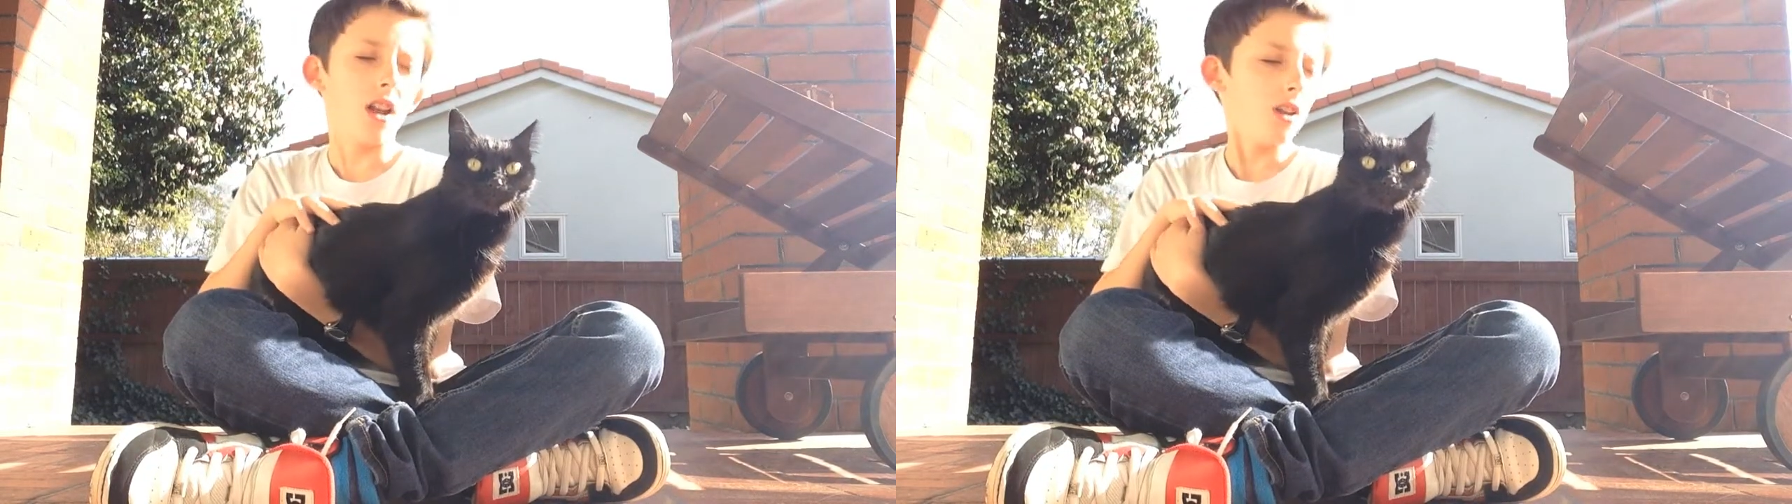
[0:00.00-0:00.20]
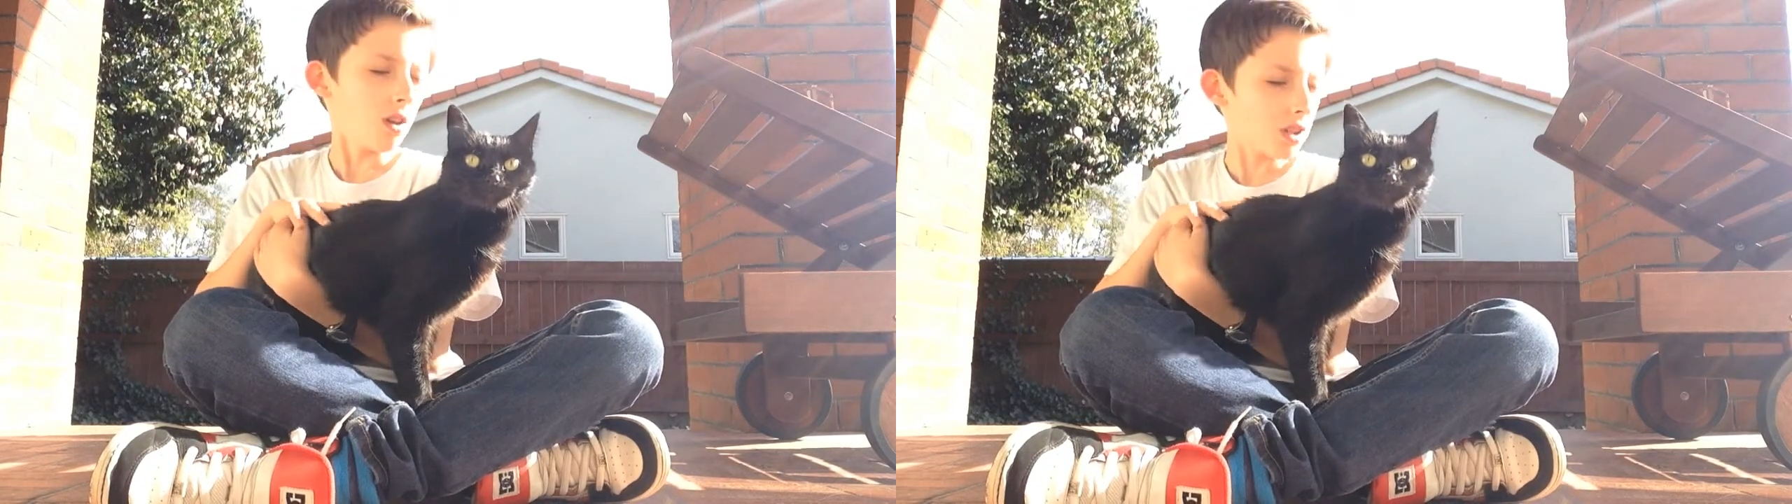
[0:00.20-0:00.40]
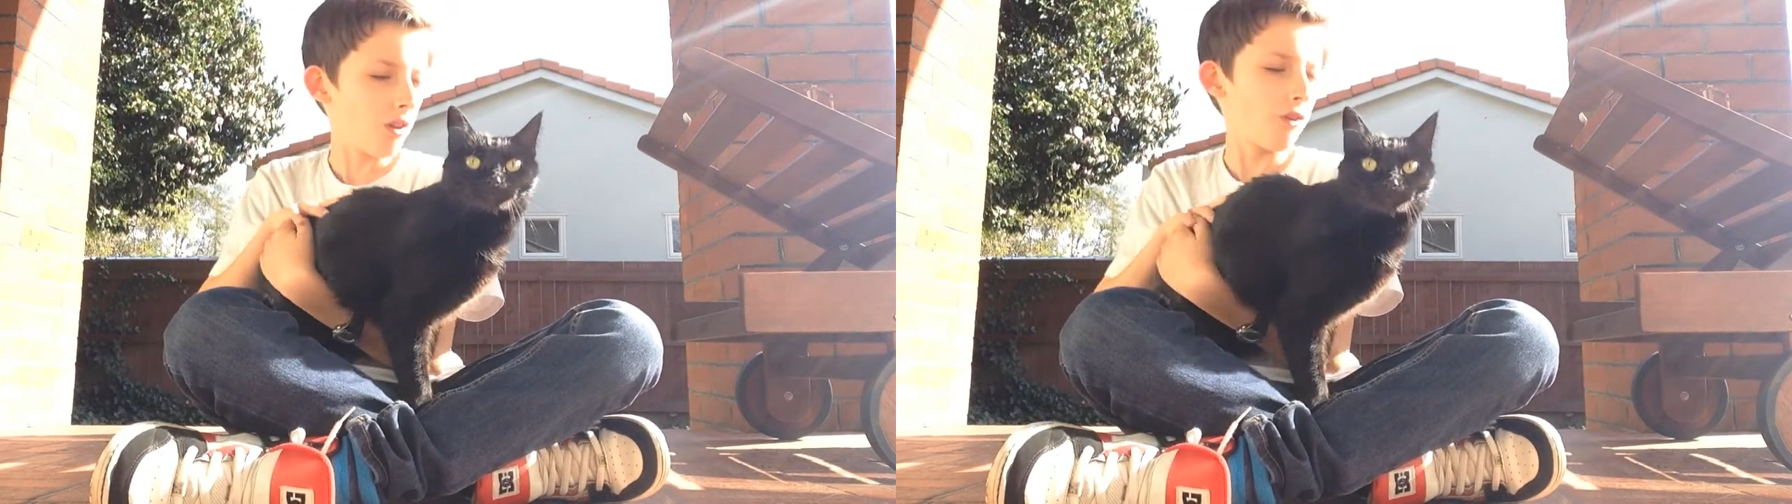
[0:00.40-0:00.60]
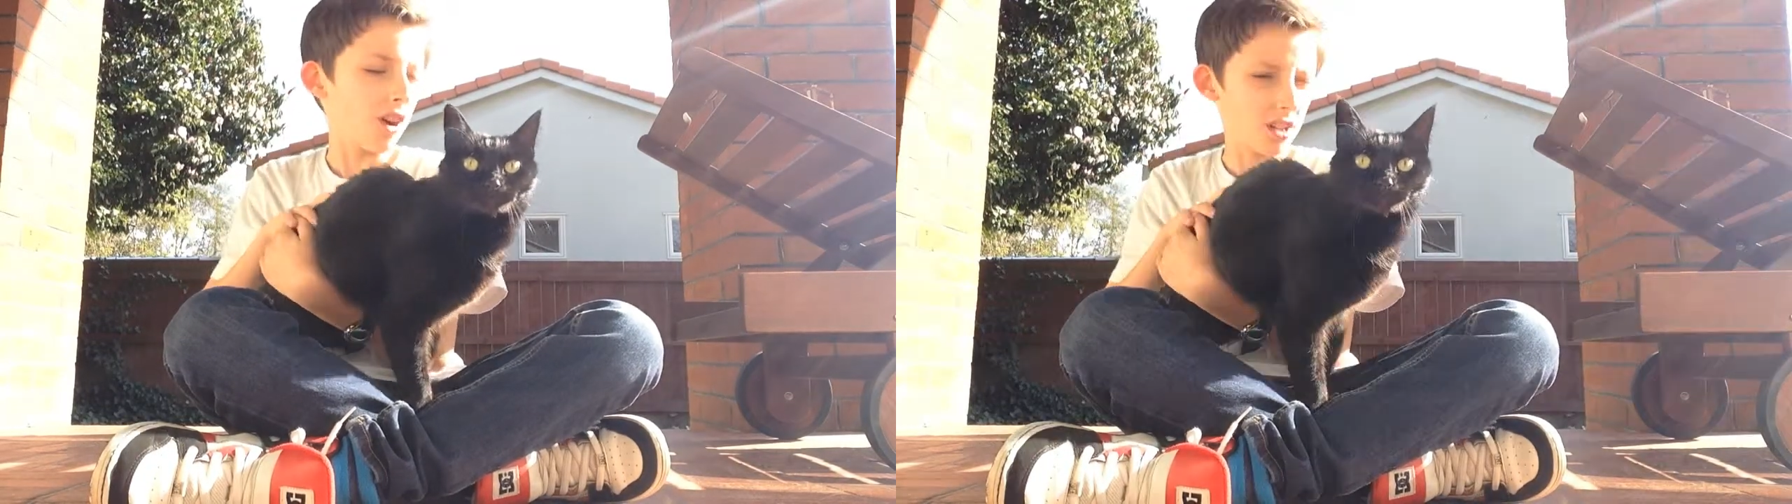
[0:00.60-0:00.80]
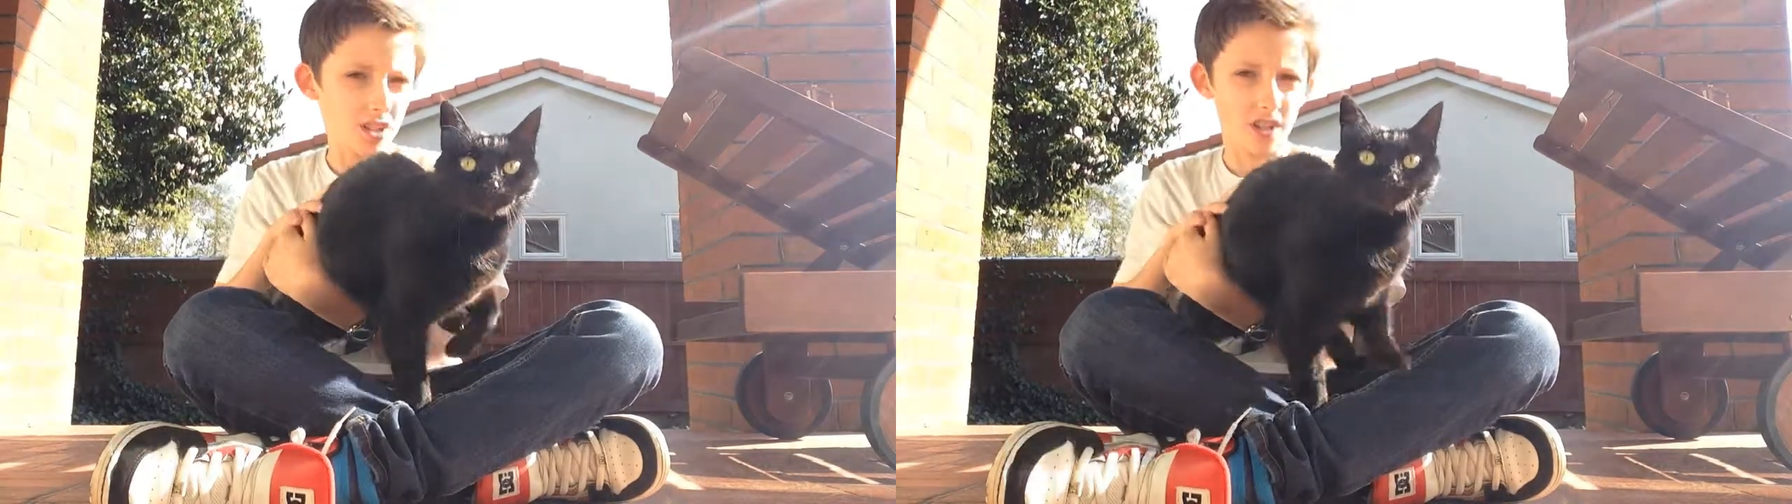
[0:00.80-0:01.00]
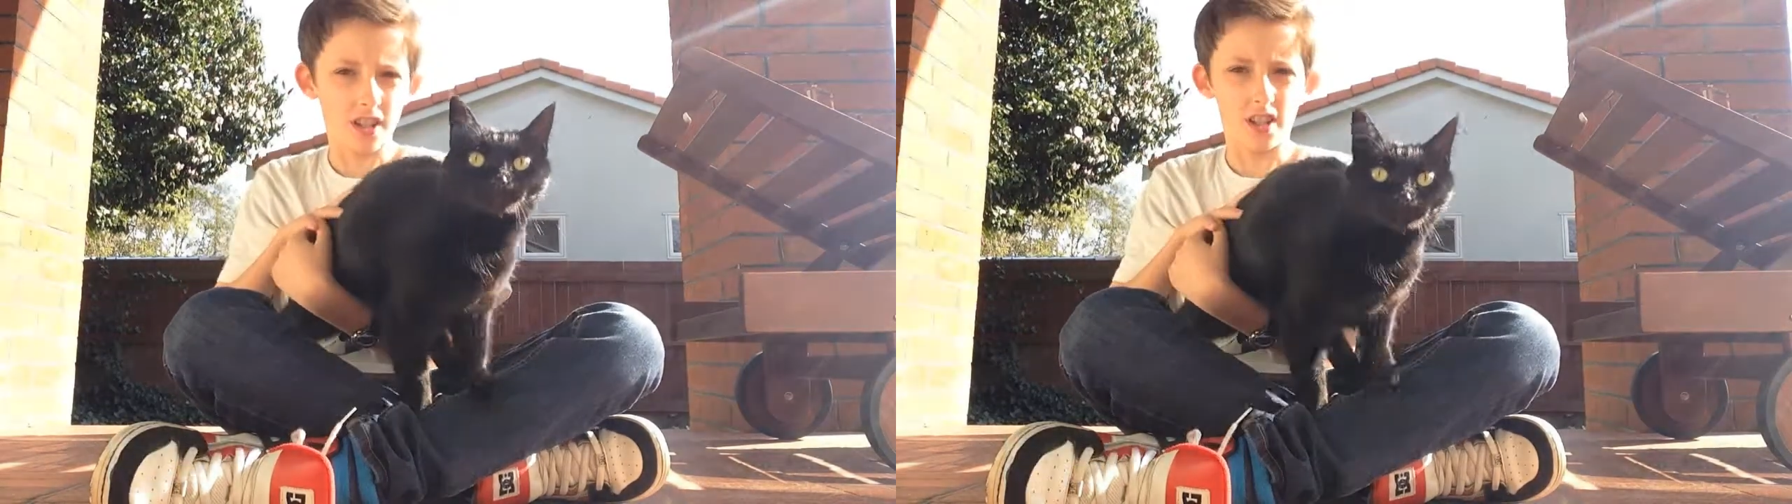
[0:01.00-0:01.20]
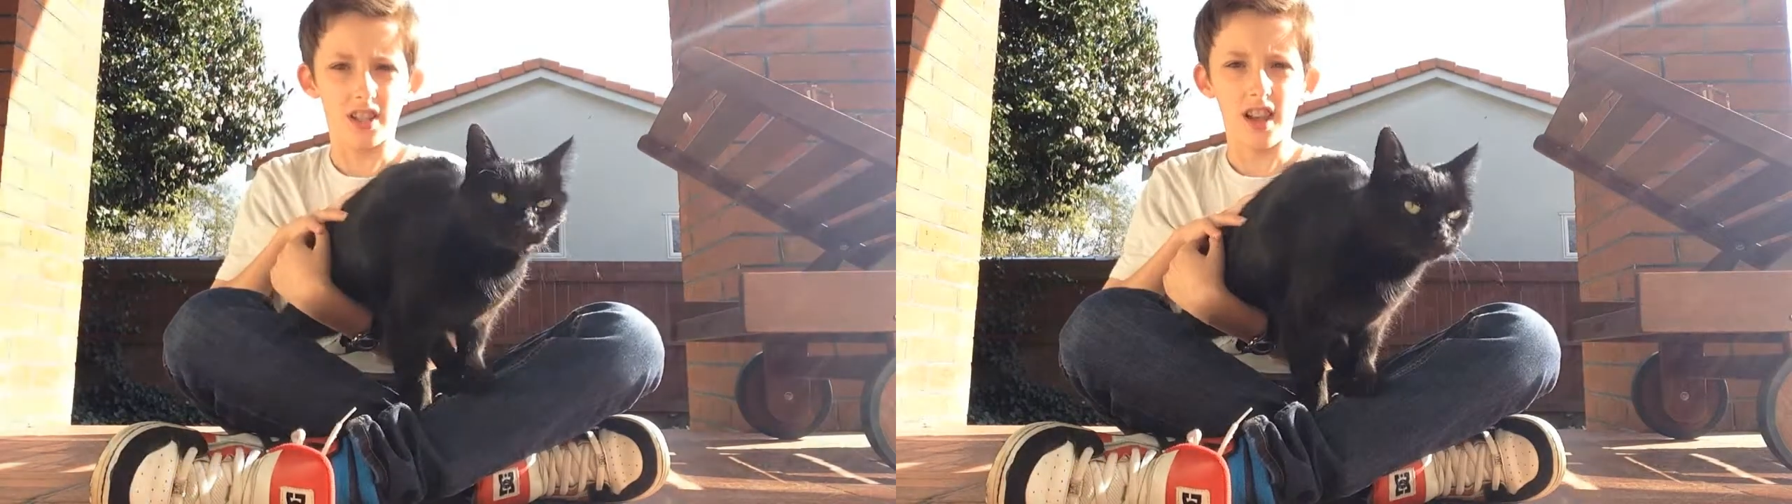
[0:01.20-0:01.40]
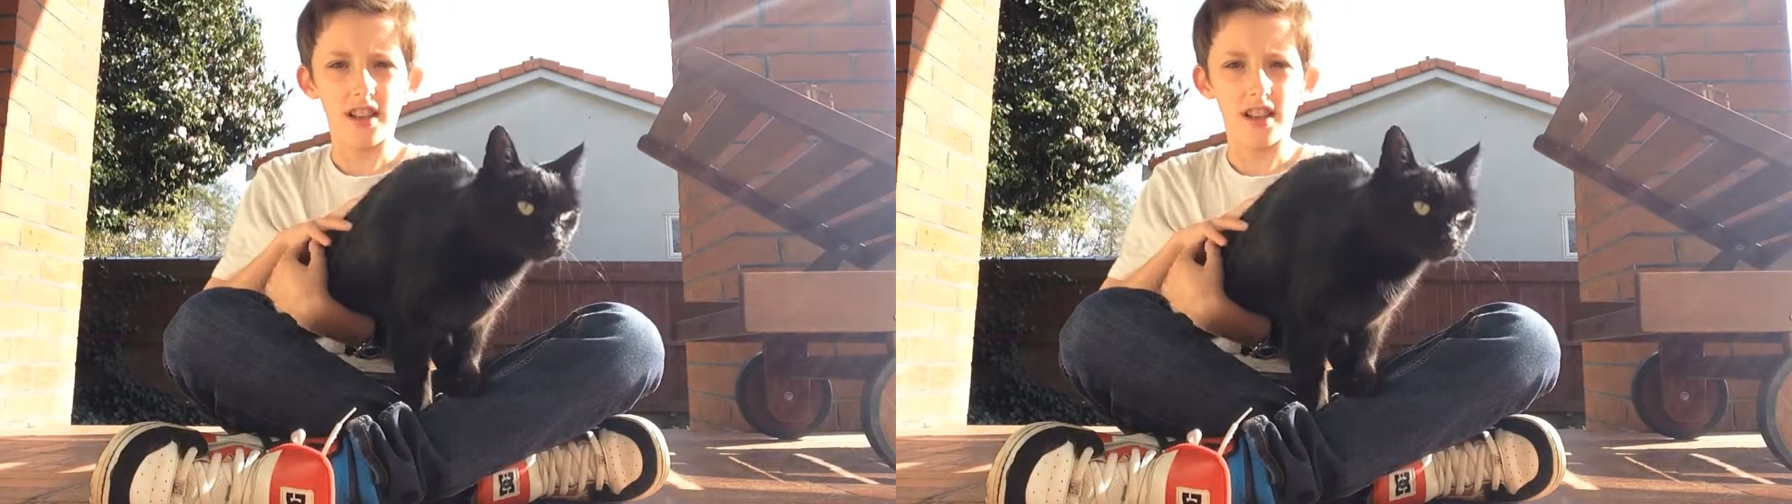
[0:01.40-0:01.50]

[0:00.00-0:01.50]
lot of functions,